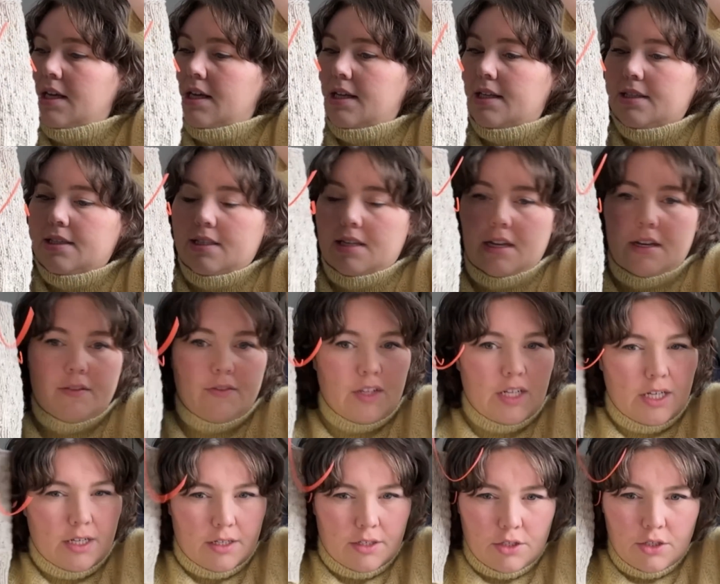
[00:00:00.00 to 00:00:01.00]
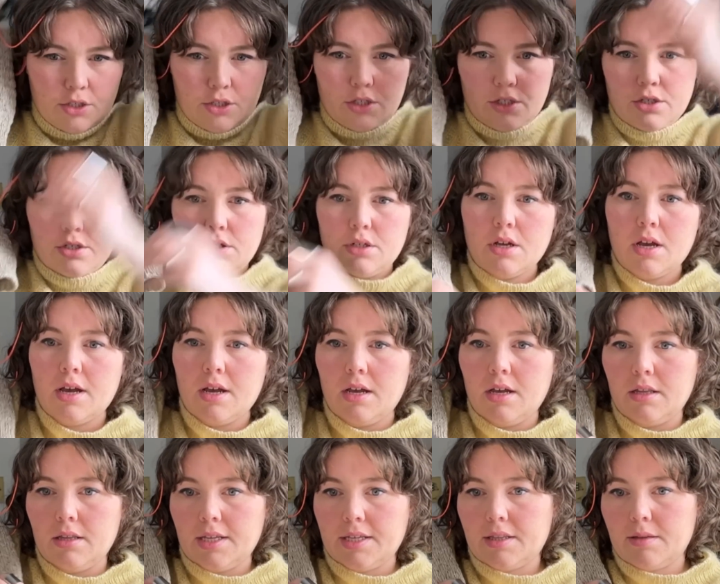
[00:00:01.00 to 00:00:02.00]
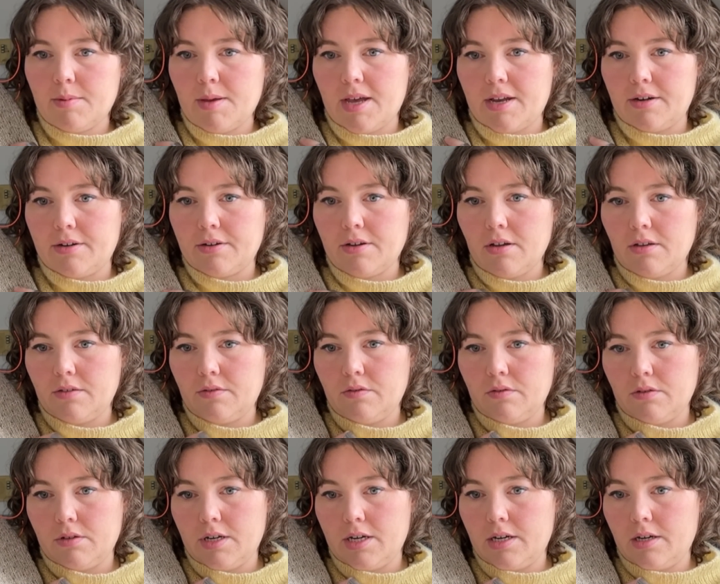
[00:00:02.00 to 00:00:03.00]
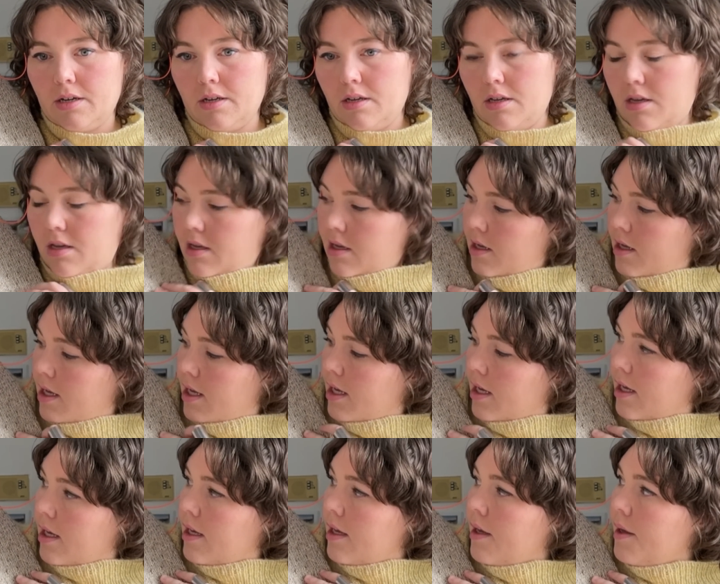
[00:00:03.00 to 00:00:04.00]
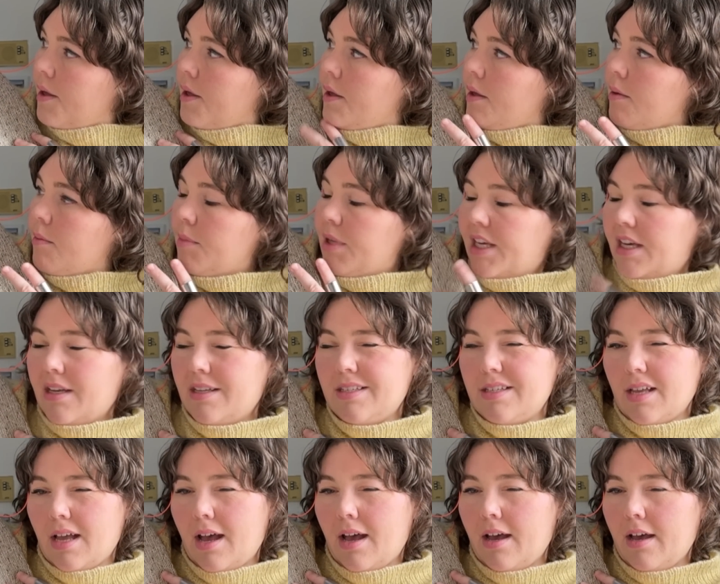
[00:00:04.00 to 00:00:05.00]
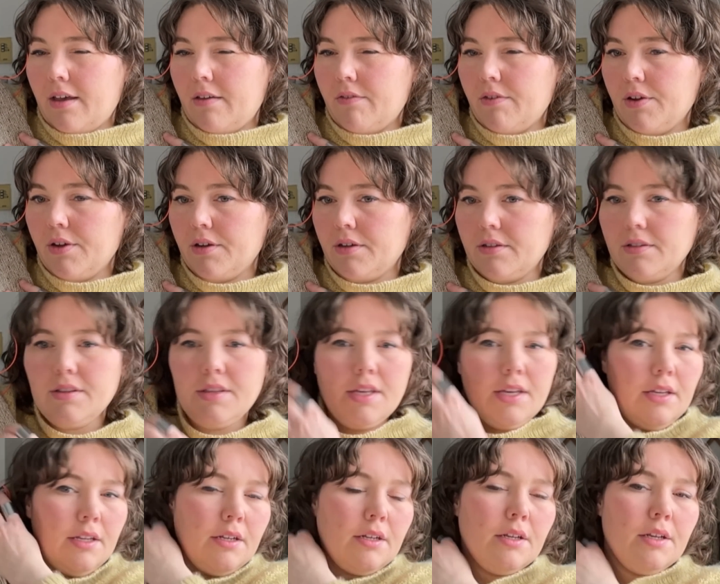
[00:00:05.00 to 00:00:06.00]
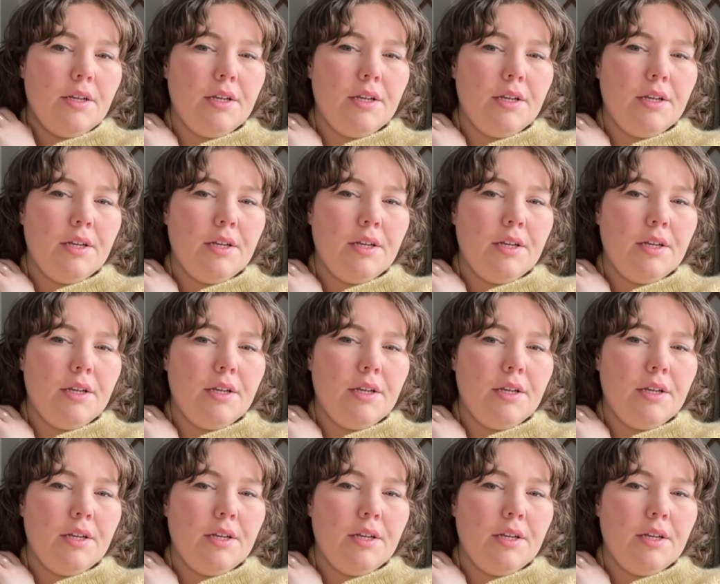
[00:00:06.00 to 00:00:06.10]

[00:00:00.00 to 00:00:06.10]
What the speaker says: instead of an inch, like the pattern called for, because I've heard that